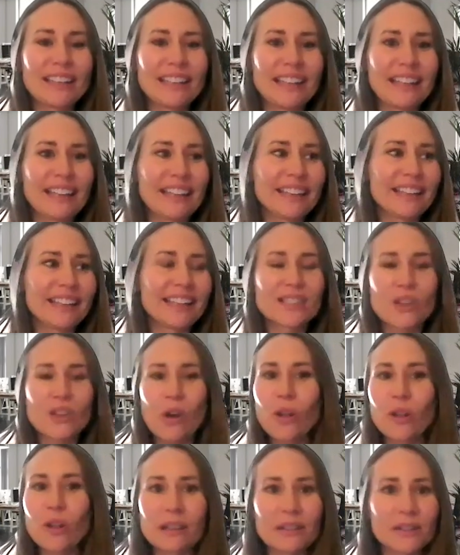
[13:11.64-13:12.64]
and and let's
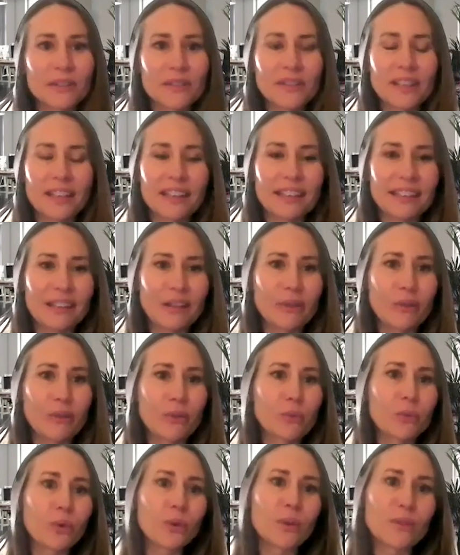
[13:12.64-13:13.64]
all elevate you
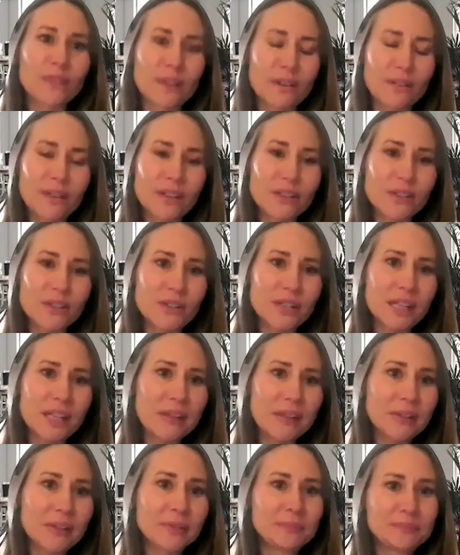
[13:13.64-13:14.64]
know the role of innovation
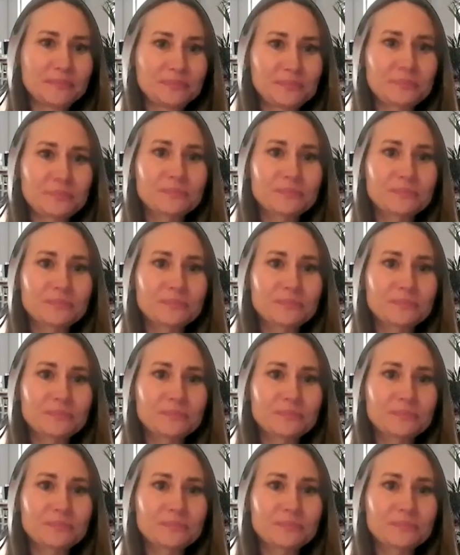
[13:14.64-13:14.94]
together.